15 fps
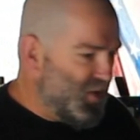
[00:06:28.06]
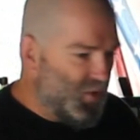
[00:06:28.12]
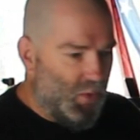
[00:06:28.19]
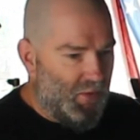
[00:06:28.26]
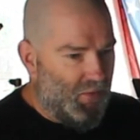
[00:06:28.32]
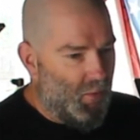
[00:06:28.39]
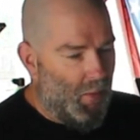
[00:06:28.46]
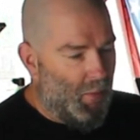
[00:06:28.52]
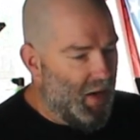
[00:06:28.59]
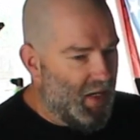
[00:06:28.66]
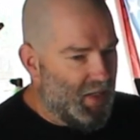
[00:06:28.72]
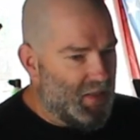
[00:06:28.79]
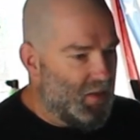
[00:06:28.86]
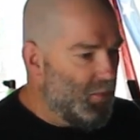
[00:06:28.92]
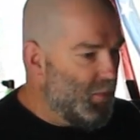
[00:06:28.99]
just waiting for my power
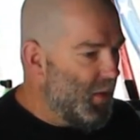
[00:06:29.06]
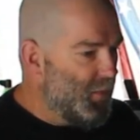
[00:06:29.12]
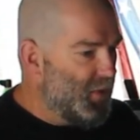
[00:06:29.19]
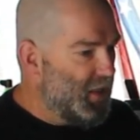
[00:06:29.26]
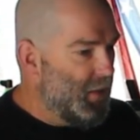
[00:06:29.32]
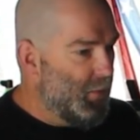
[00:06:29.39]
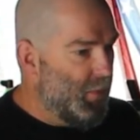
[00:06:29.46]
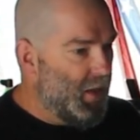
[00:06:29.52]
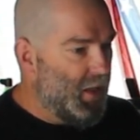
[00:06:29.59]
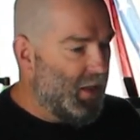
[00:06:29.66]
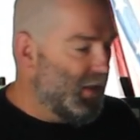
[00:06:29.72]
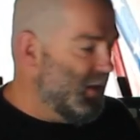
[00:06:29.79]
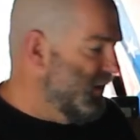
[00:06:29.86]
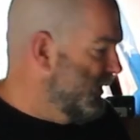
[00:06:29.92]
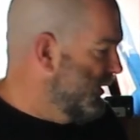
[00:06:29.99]
steering pump to get back,
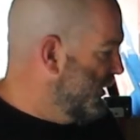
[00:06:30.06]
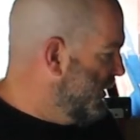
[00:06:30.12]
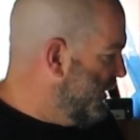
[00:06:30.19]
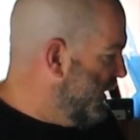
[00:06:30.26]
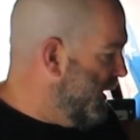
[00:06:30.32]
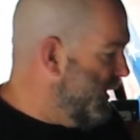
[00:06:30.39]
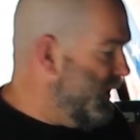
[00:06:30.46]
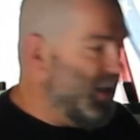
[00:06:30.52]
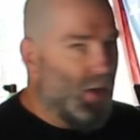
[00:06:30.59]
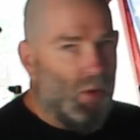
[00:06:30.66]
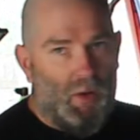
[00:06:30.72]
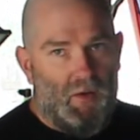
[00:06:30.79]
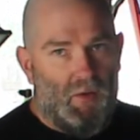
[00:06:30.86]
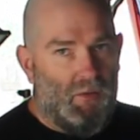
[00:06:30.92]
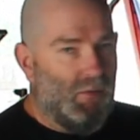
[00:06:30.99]
and then I'll
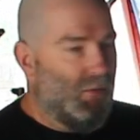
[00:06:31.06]
have